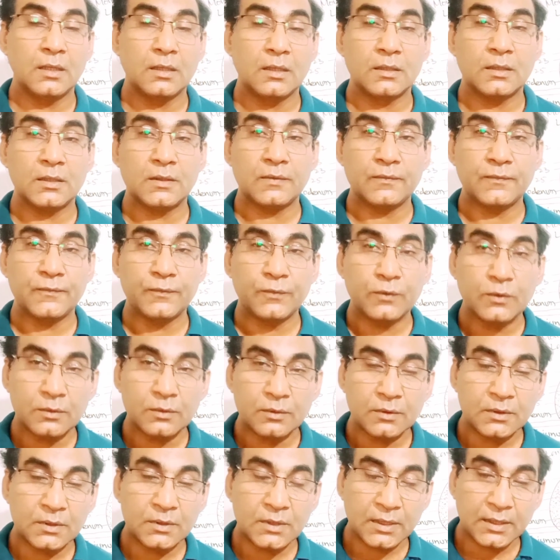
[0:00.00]

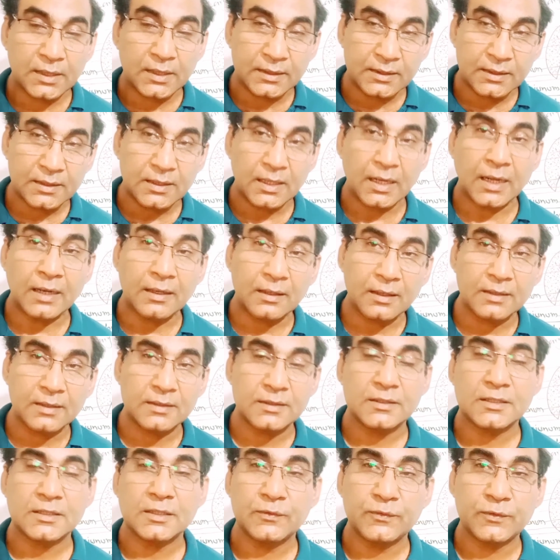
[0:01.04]
the
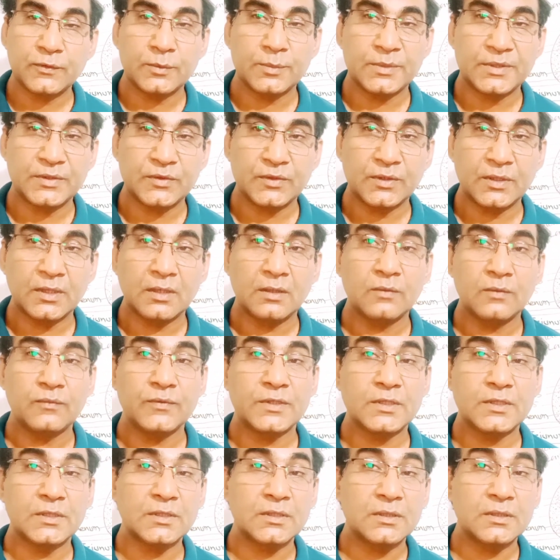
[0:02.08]
undigested food material
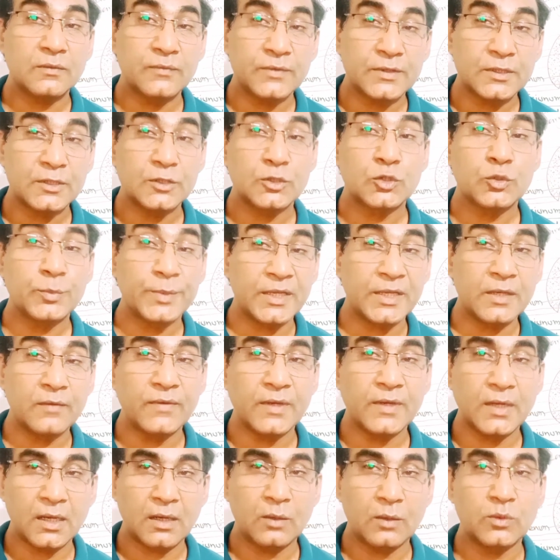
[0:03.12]
which is to be
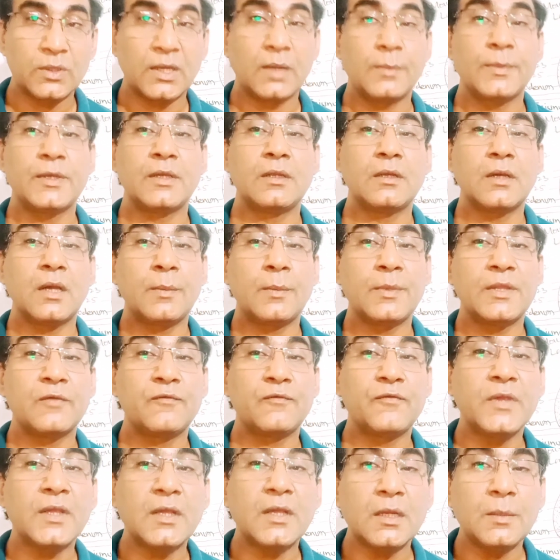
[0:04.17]
given out, the
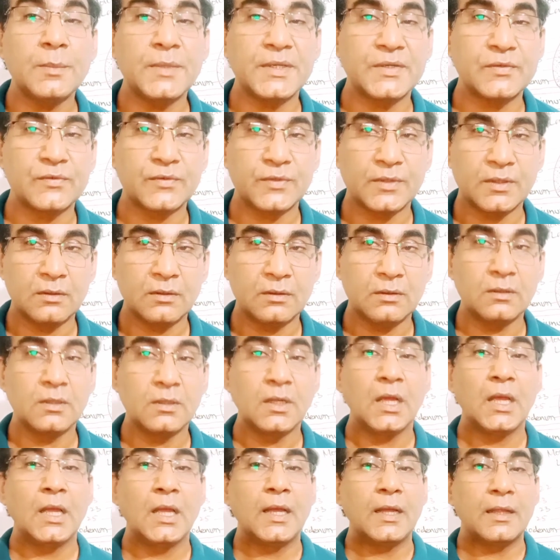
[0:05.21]
fecal material,
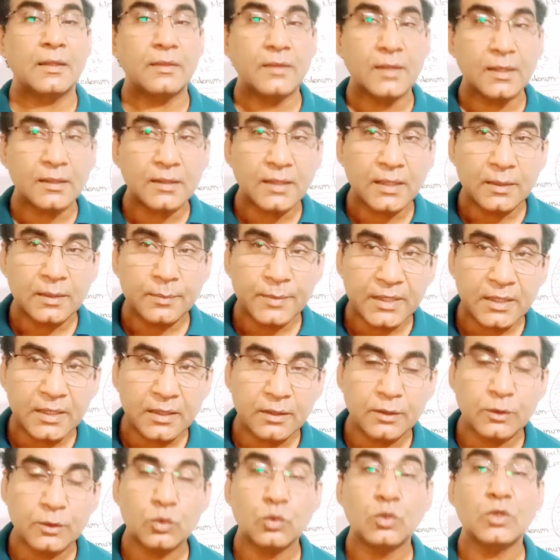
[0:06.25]
that can be
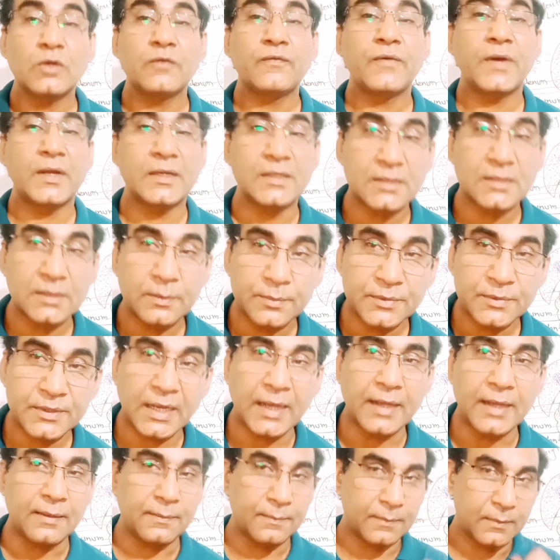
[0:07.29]
controlled for some
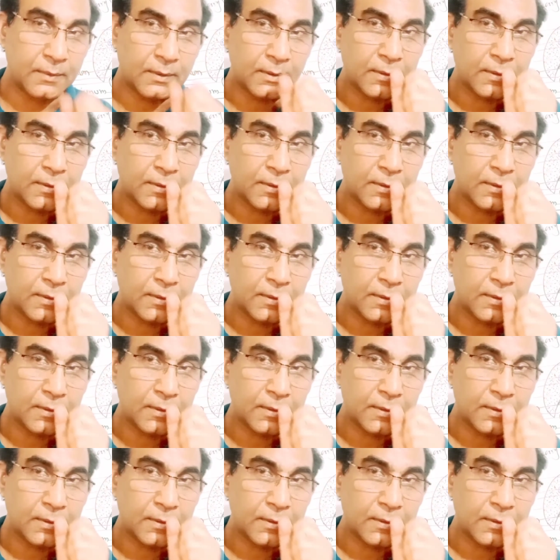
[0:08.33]
time,